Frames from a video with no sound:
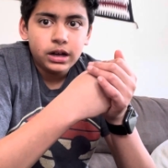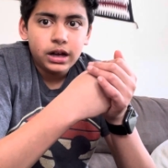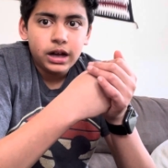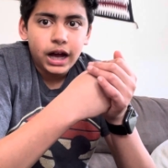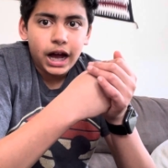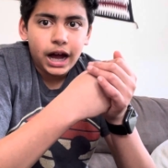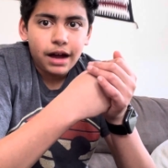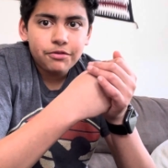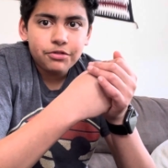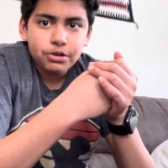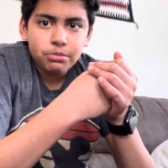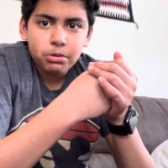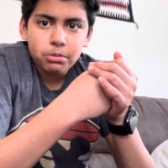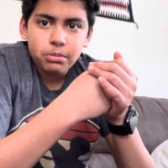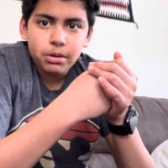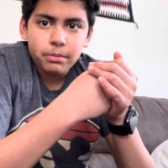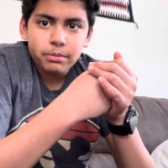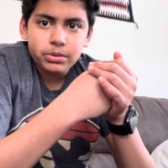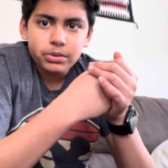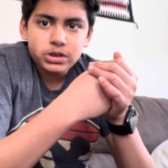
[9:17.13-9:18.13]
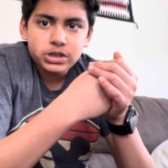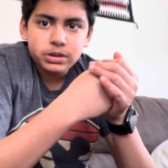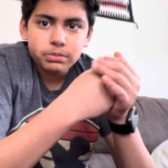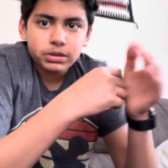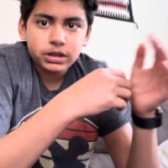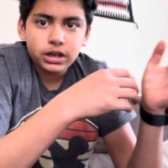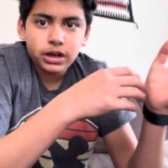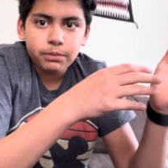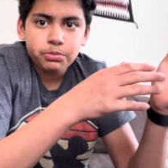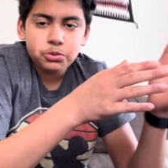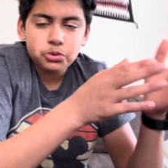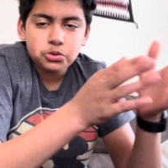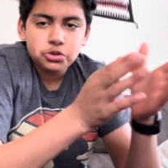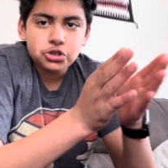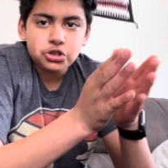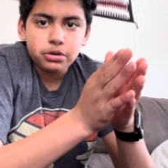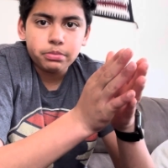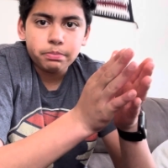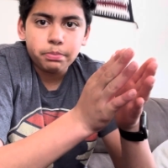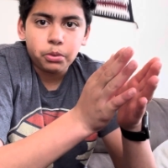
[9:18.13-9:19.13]
Have them remember something up to a
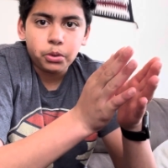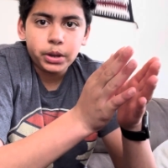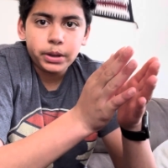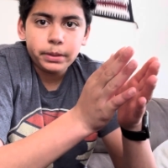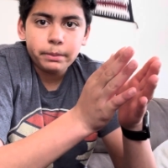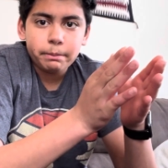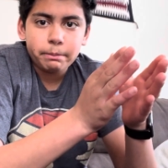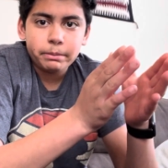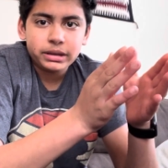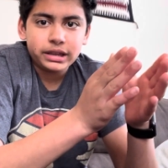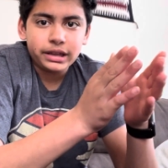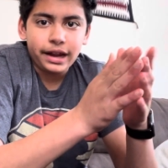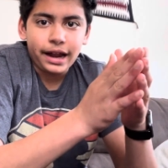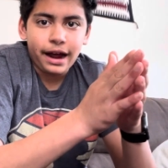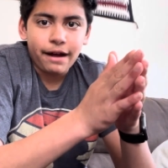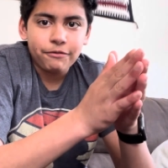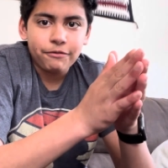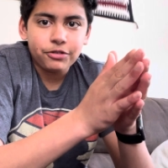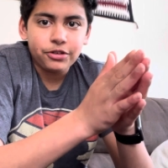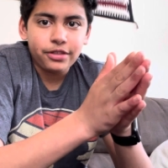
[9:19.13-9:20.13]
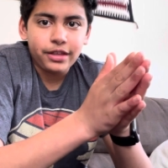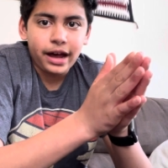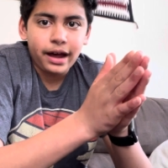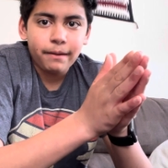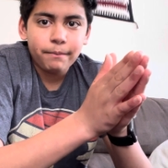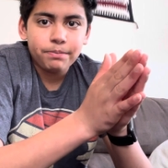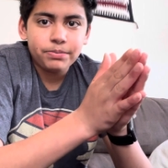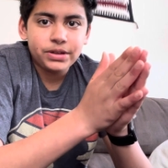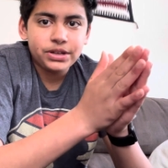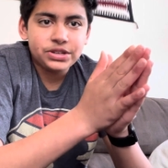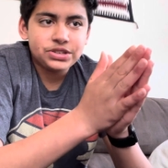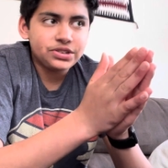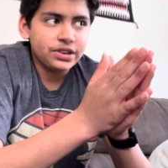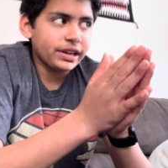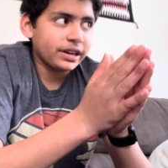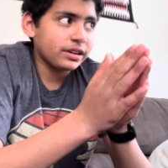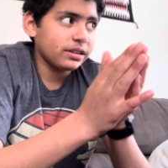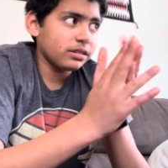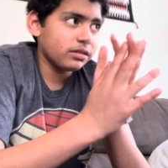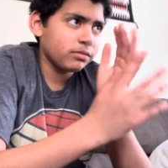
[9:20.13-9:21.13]
certain point, but then after that, it's
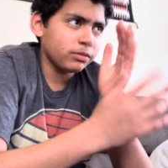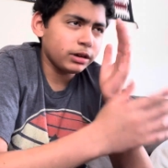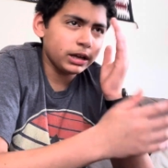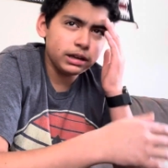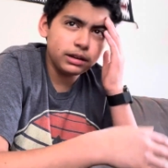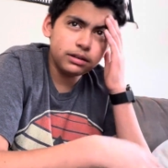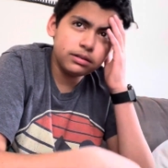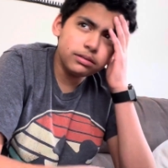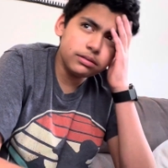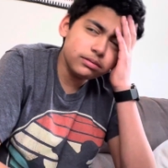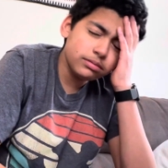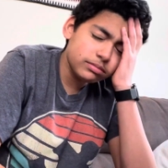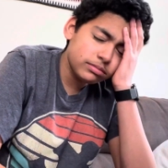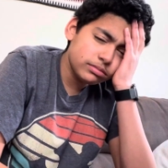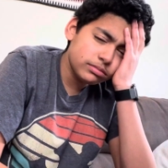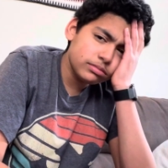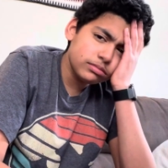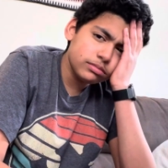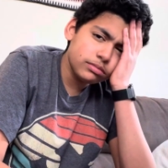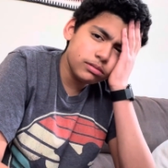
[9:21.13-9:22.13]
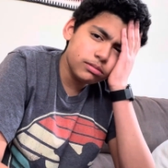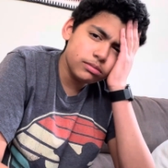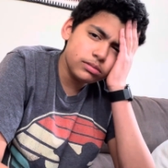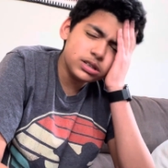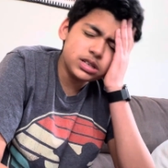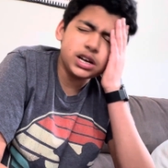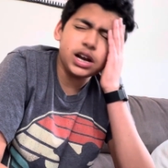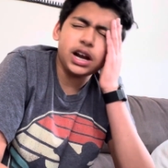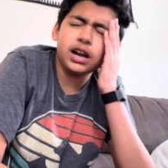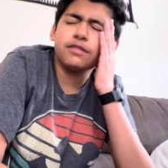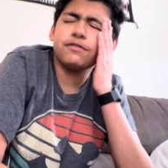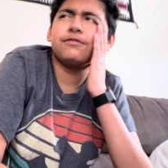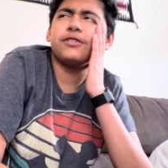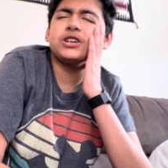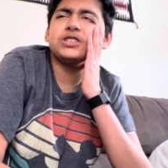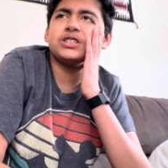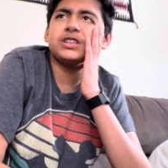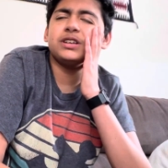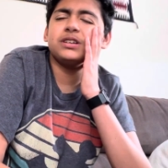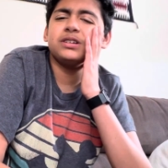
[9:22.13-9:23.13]
like, wait, it's kind of
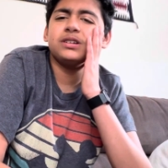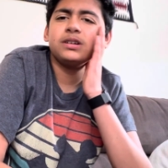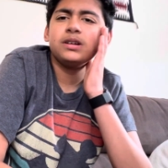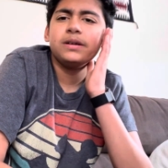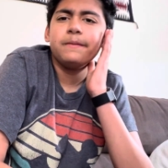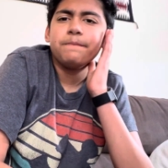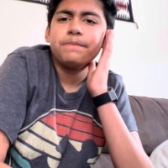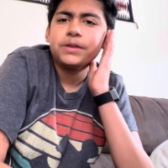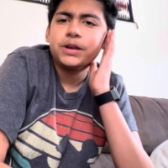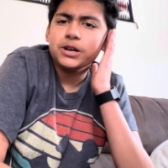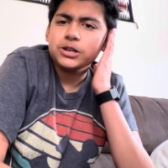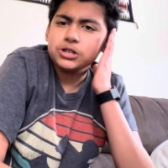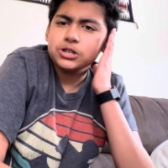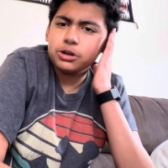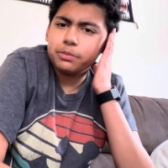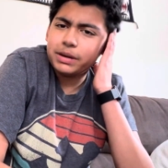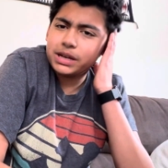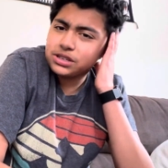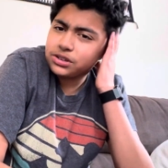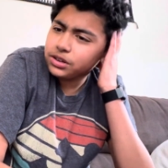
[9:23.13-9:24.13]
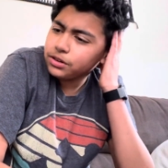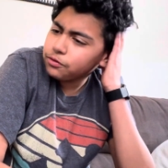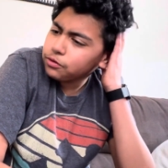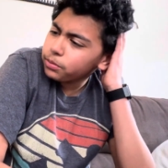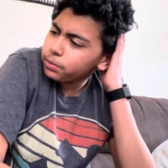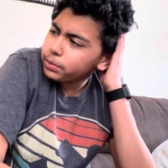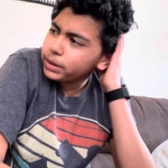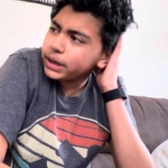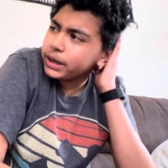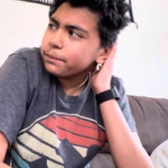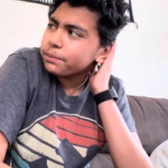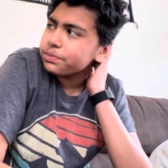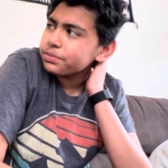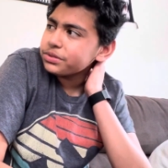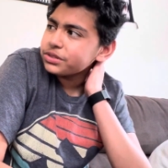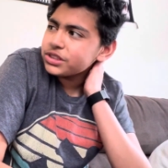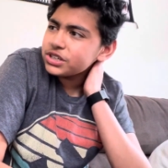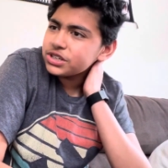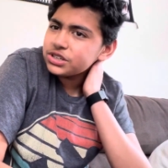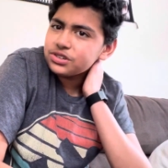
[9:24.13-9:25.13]
fuzzy. So basically, for me,
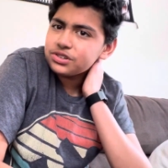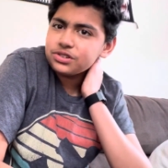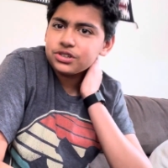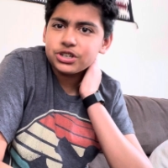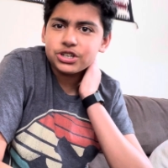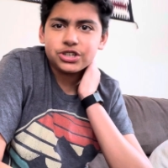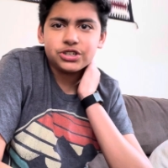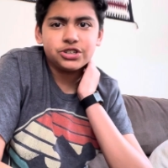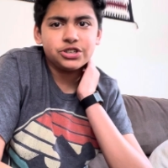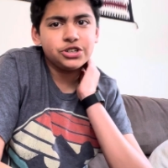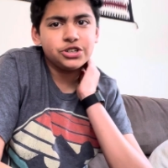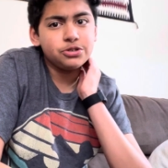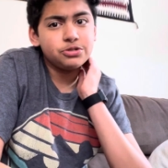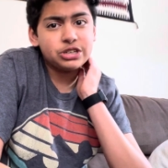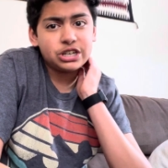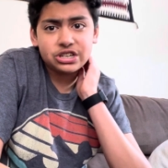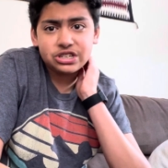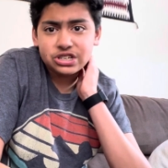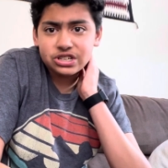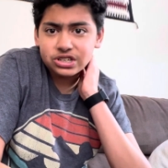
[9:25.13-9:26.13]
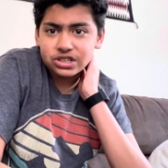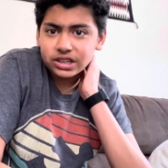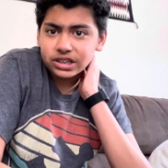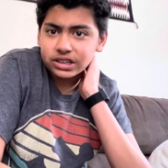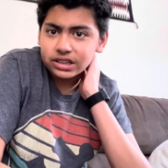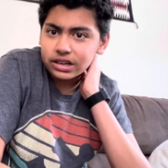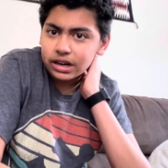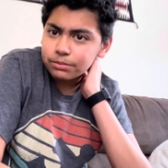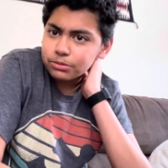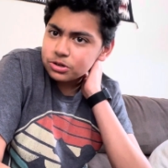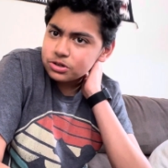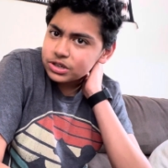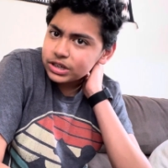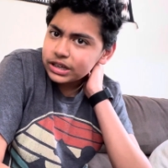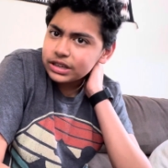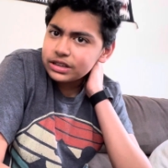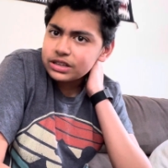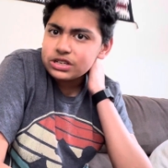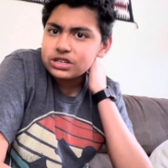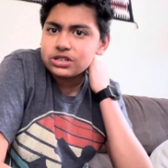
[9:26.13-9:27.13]
the, the new Justice League that I'm using
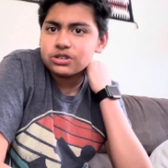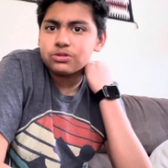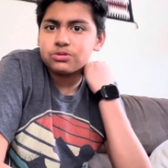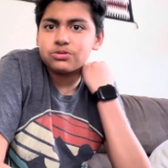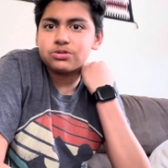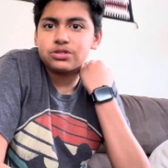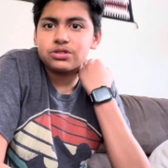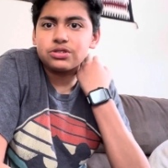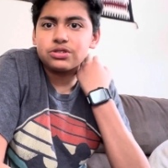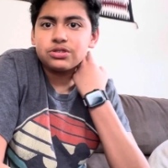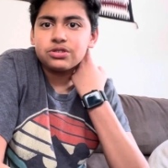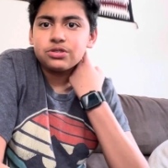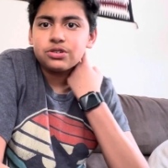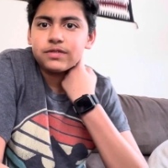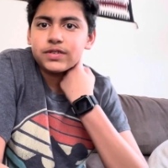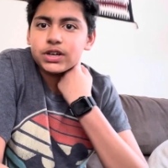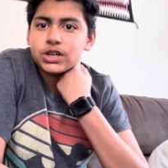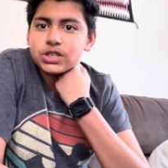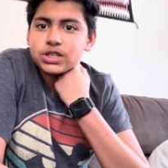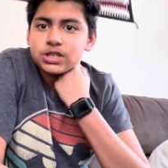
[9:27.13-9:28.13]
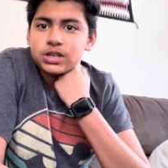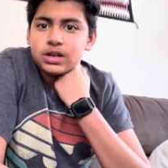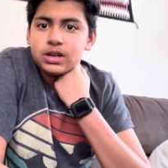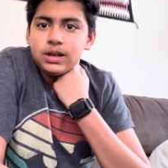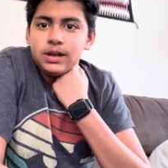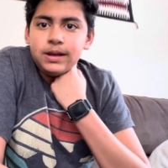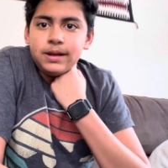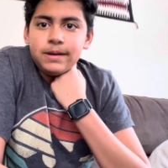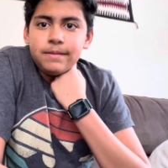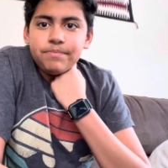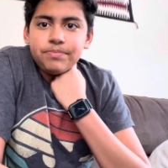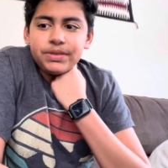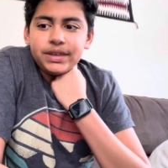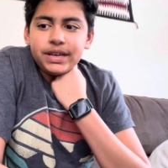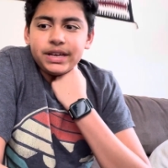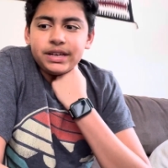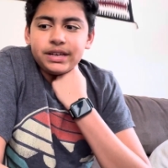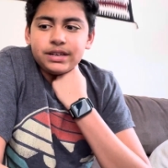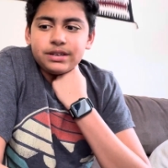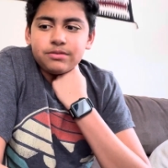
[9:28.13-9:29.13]
in this new universe,
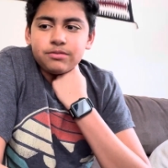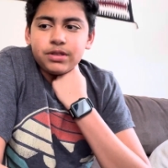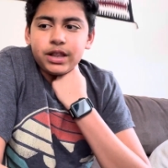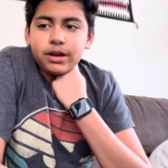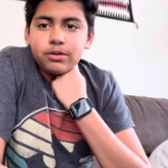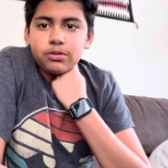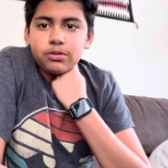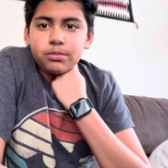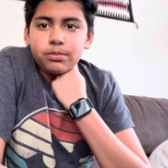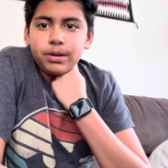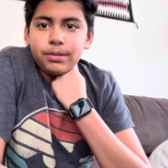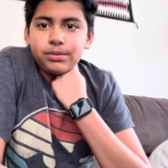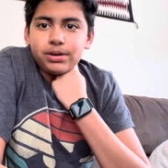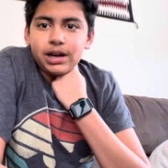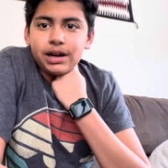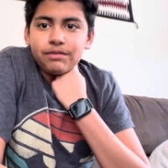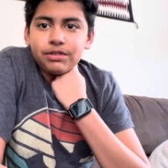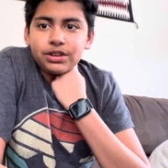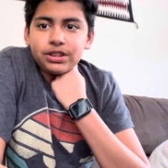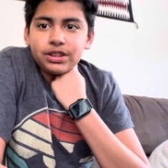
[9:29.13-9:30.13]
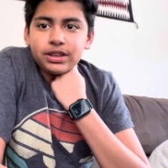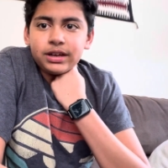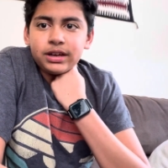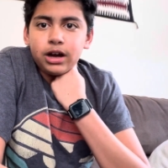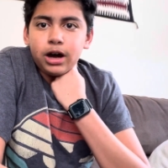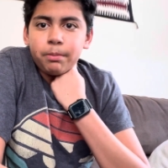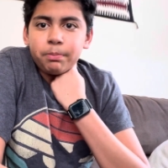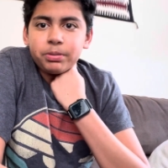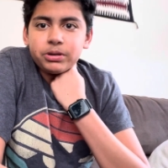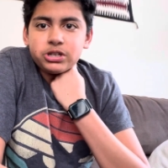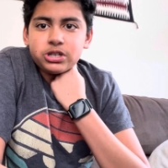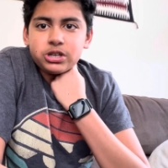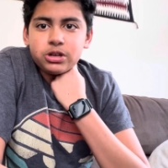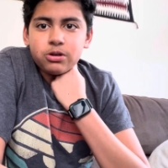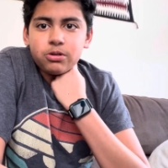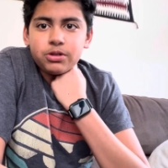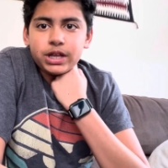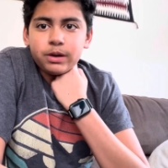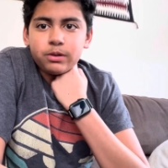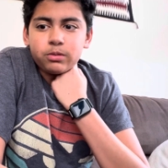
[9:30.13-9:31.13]
is they remember everything up
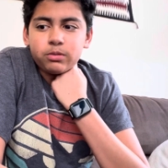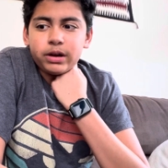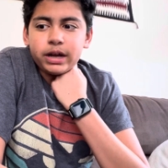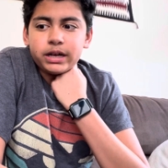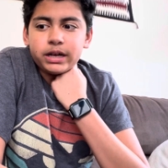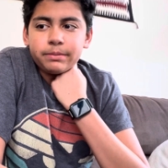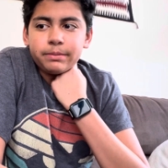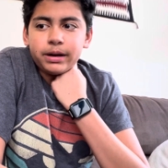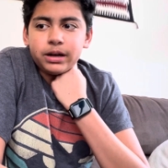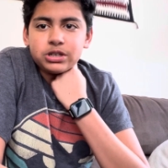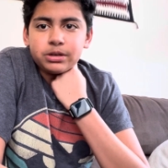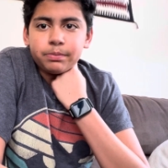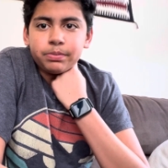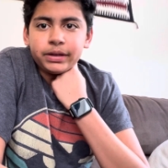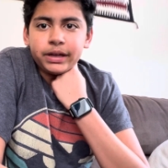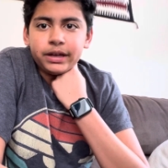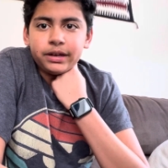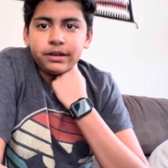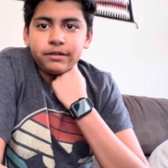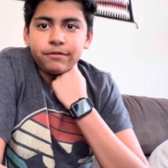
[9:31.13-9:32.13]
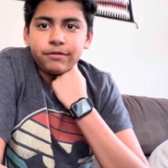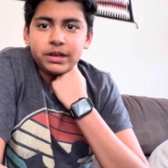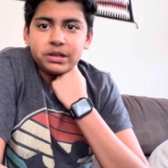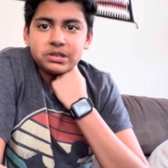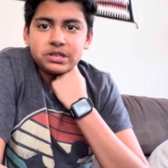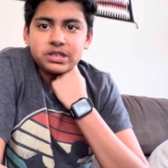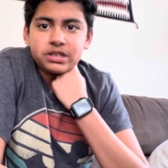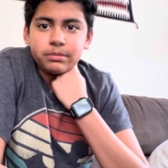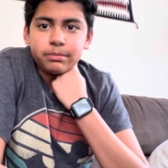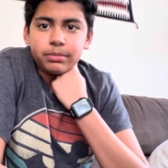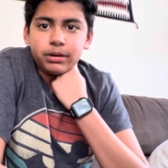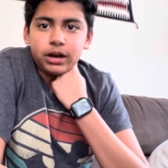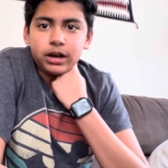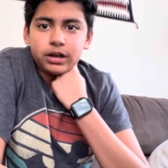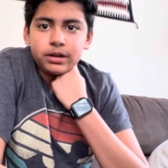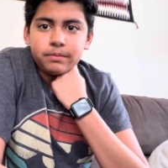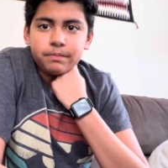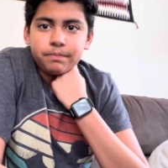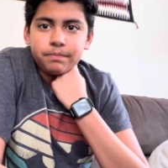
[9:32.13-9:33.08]
until they were right about to plan to fight Sabbac.